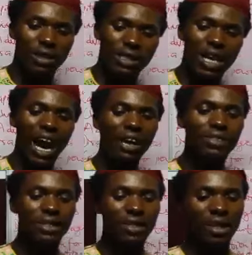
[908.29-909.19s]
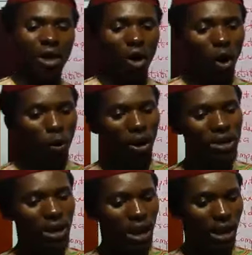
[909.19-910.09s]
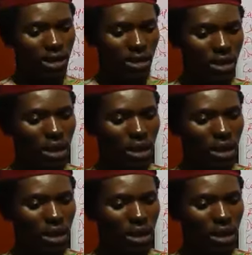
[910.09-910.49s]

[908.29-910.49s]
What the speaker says: the haves or wealthy class.